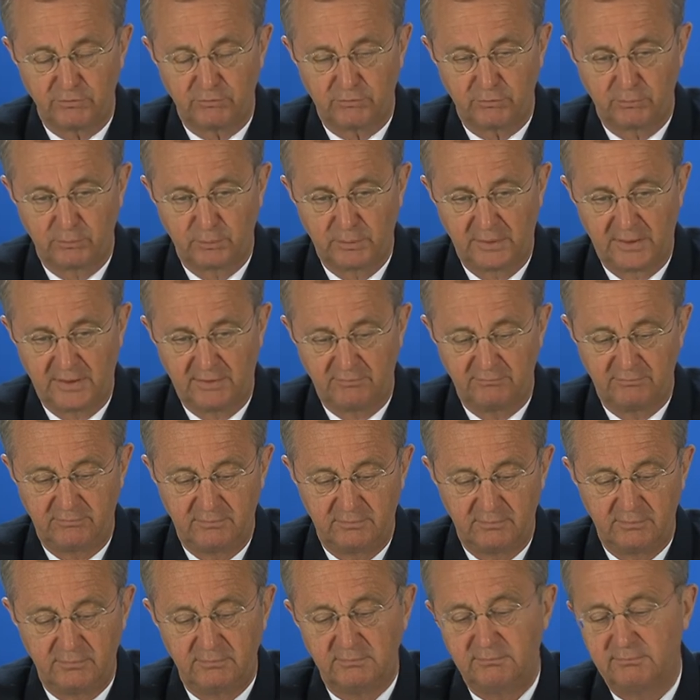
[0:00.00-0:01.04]
So we have
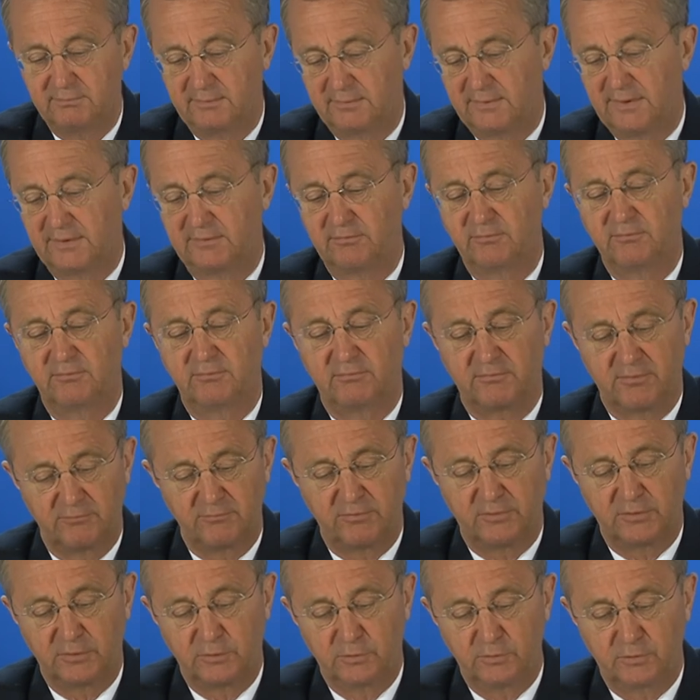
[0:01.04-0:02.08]
done some
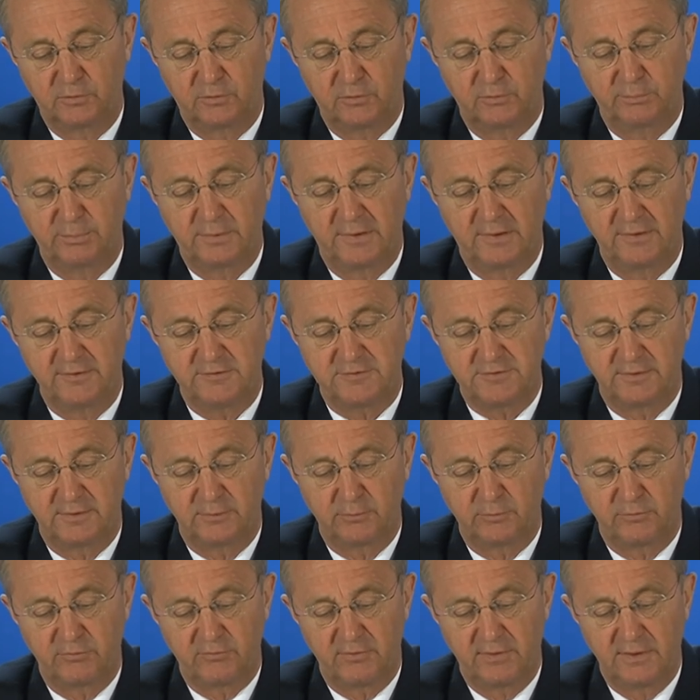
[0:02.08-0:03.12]
very good compilation, I
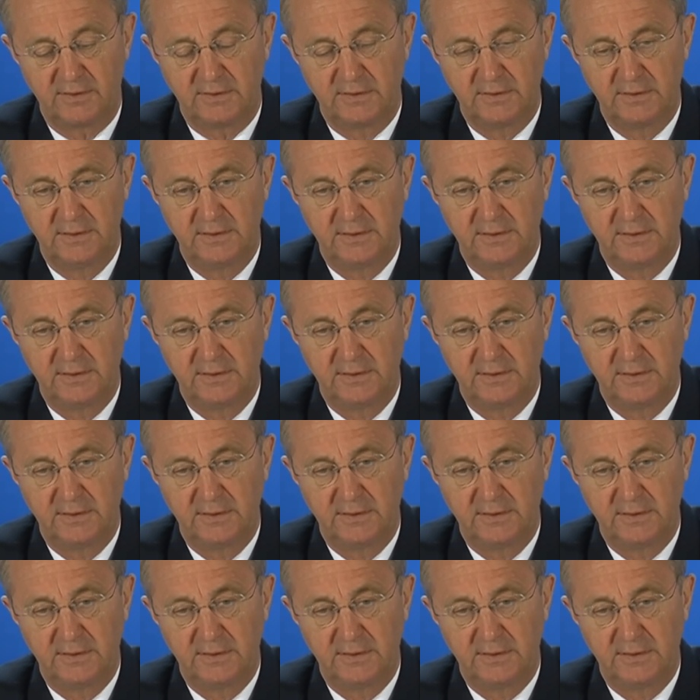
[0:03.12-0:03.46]
would say.